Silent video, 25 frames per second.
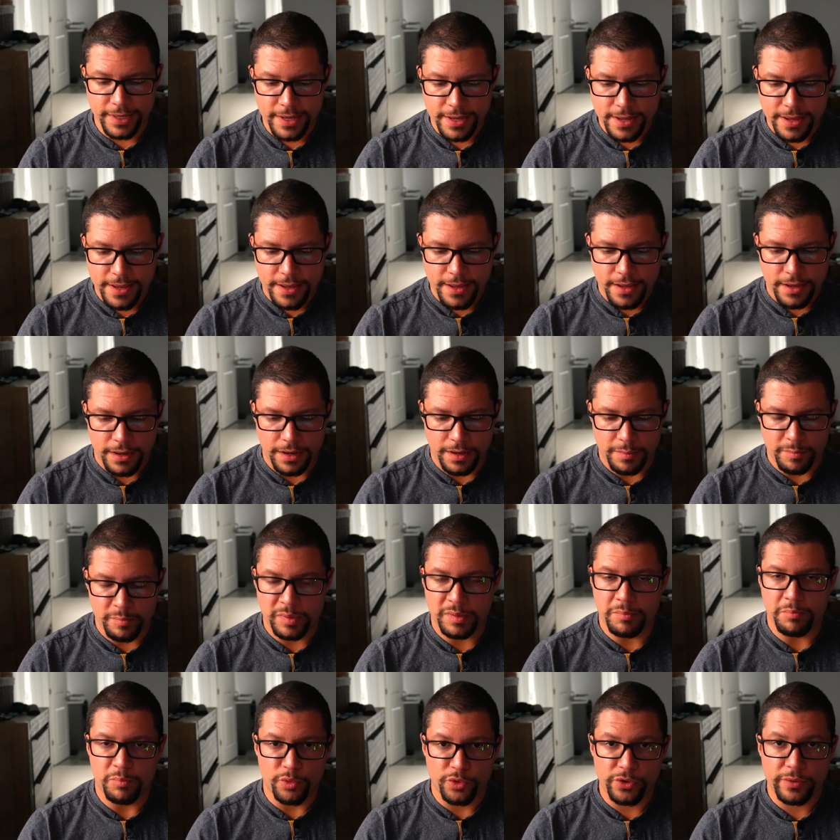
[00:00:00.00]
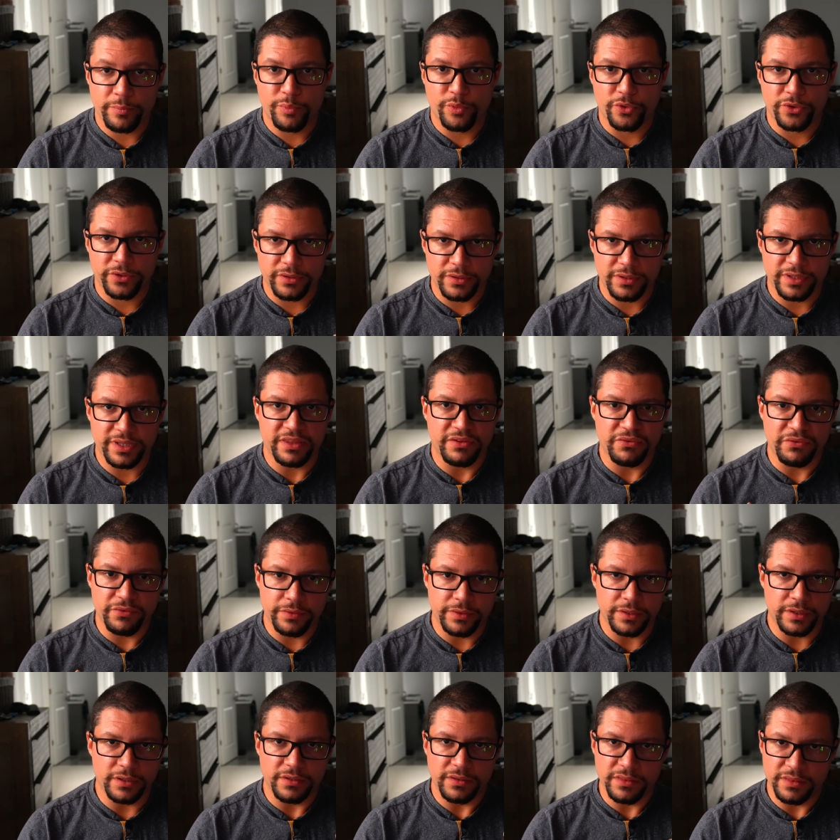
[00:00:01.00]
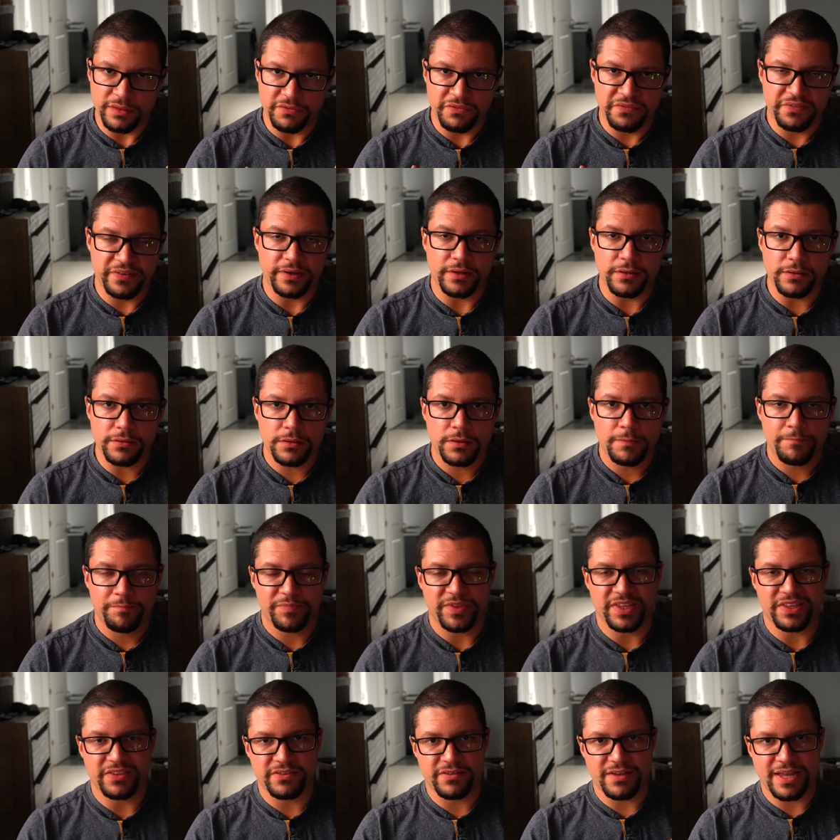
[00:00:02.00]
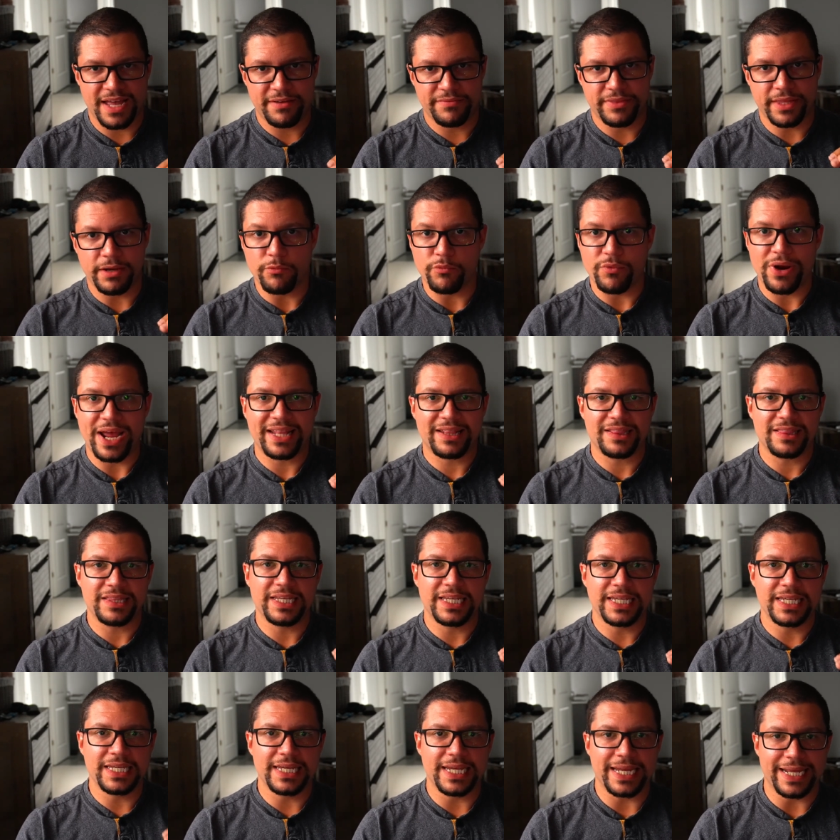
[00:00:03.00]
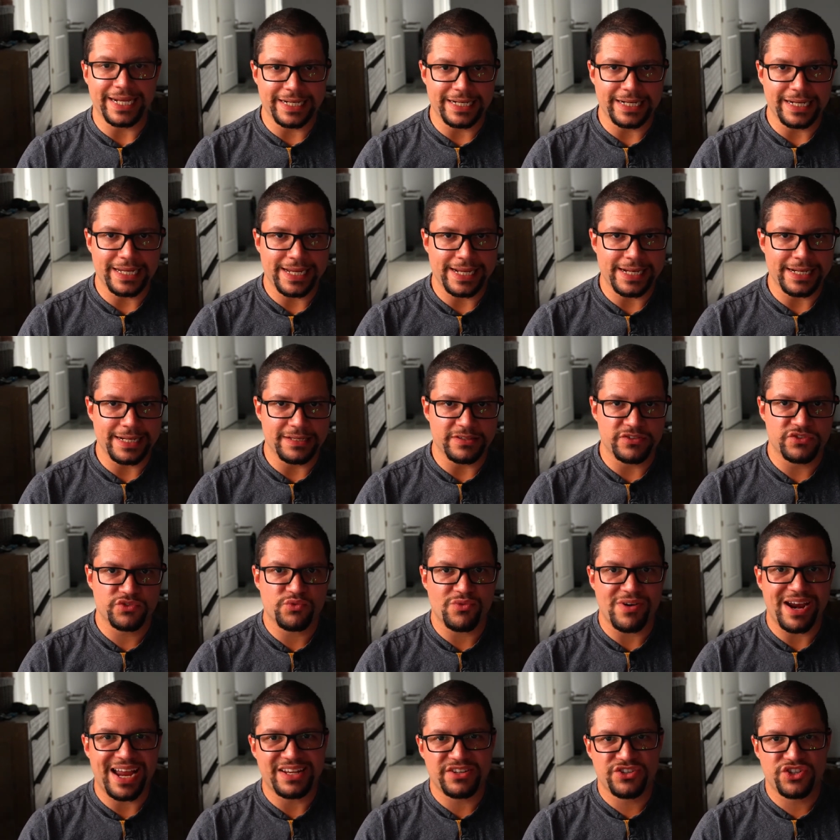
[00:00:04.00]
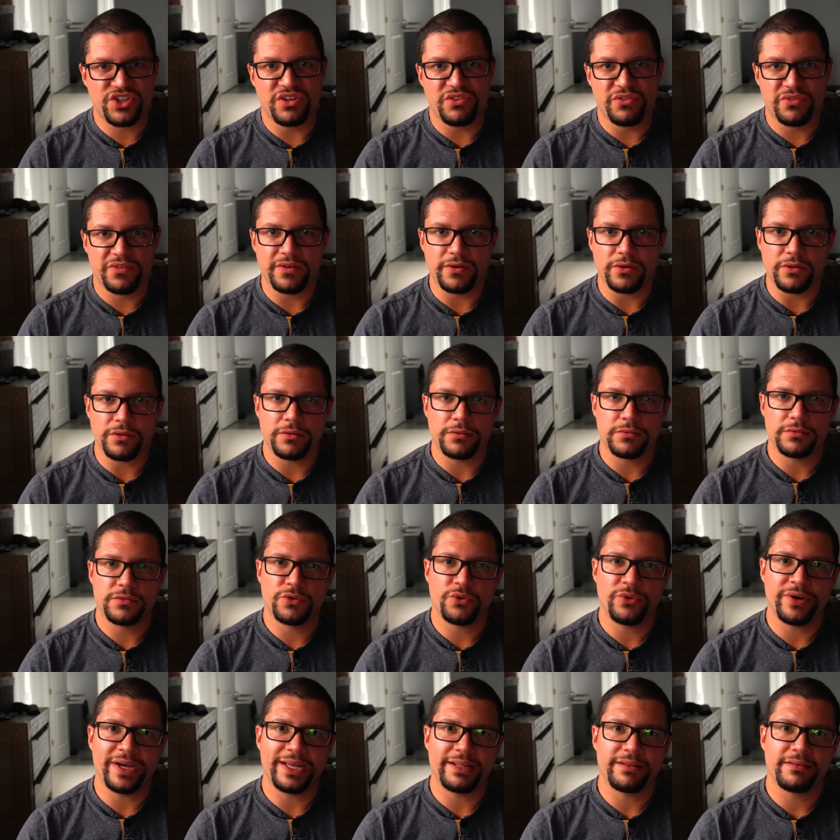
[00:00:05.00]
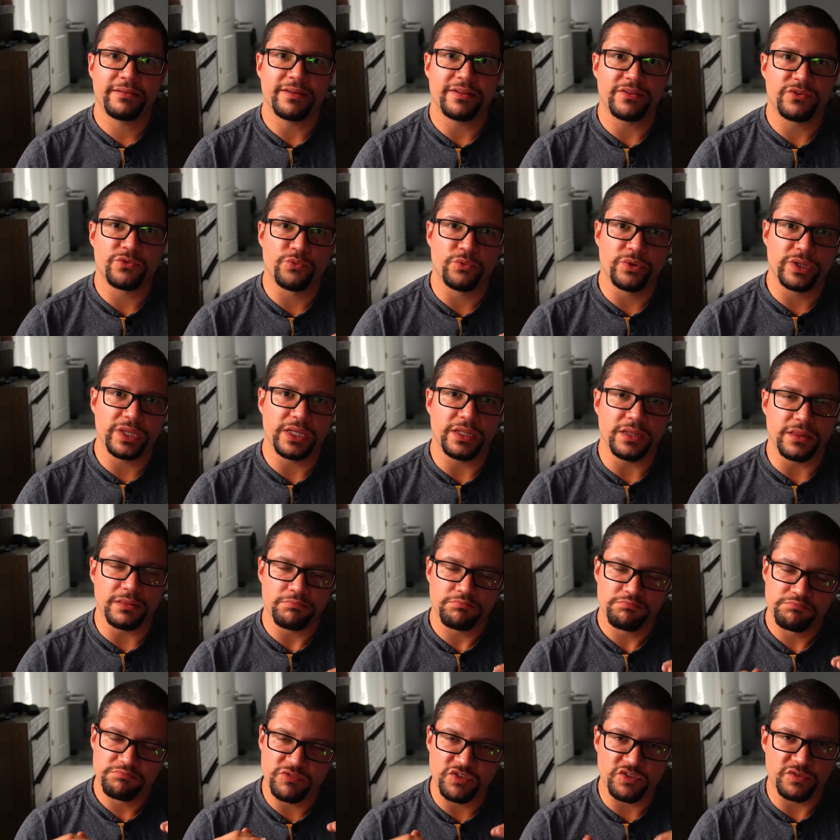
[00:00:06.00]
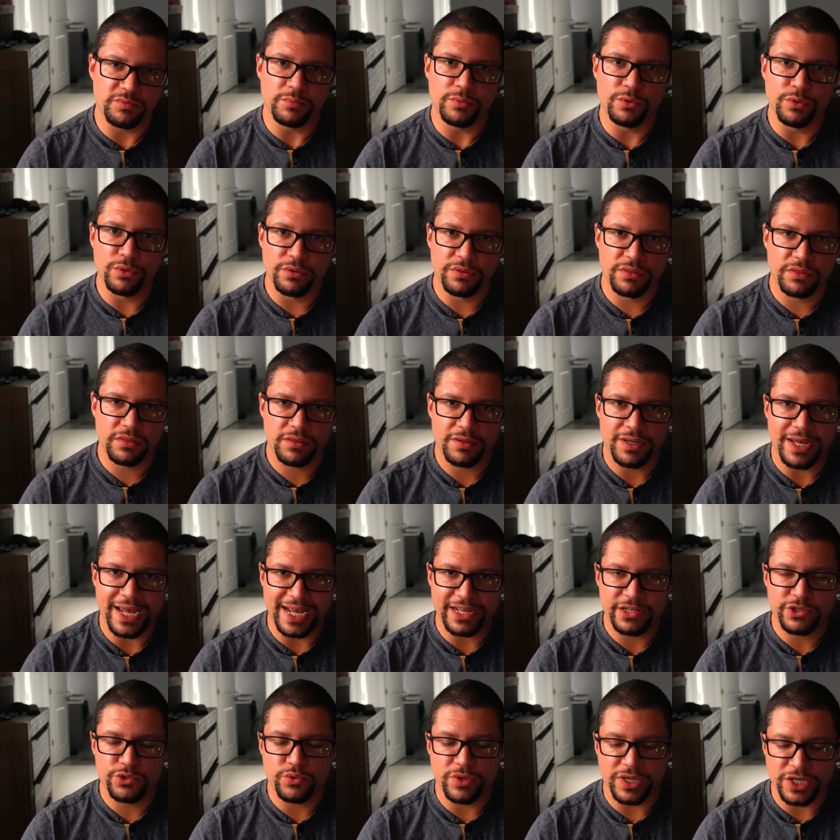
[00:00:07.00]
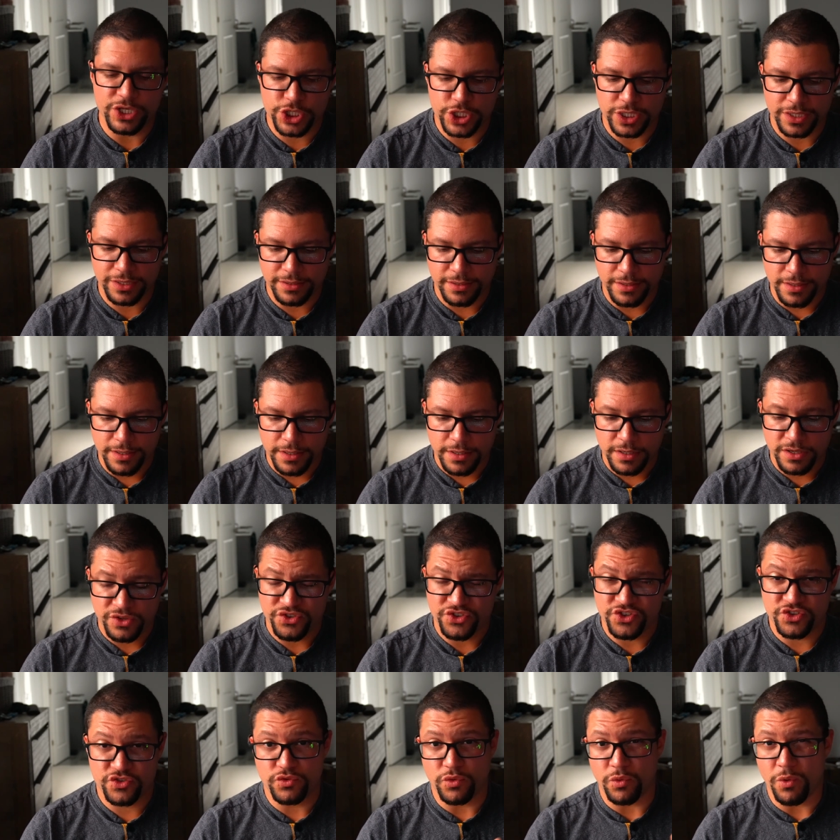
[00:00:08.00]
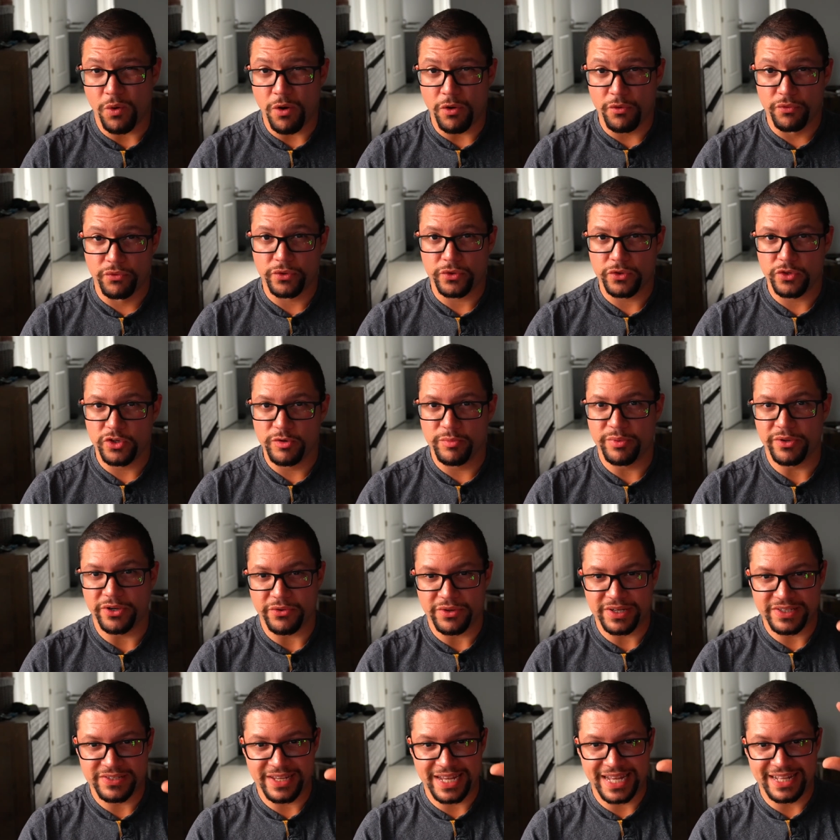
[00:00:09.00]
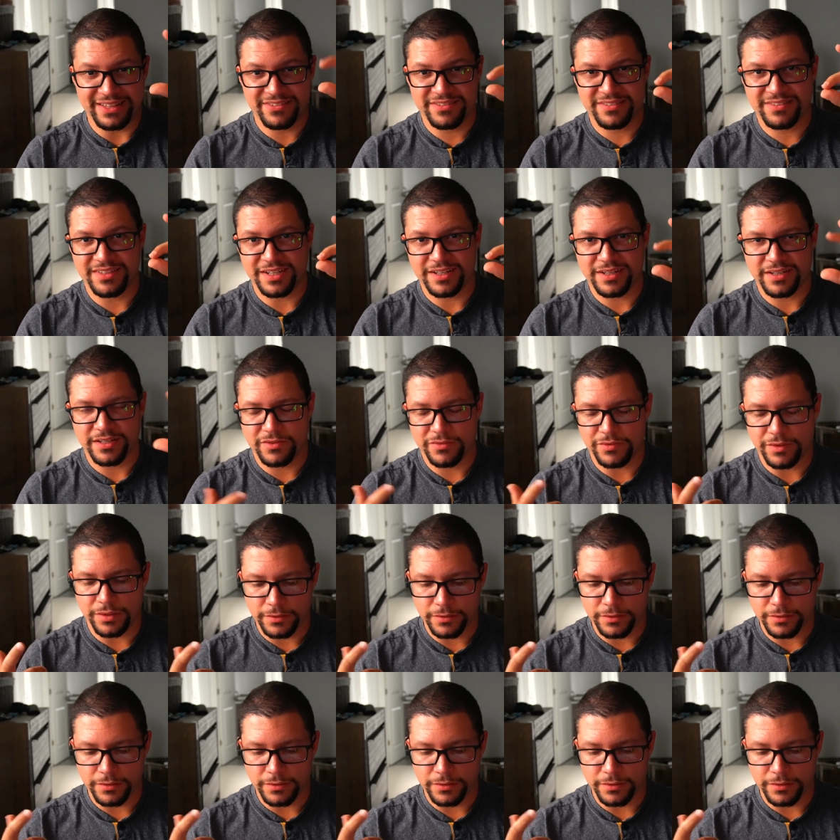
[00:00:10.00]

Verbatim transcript: uh, but more importantly the, the, the feel it doesn't have that rattly and and scratchy feel to it it's really smooth actuation just don't over otherwise they get stuck as well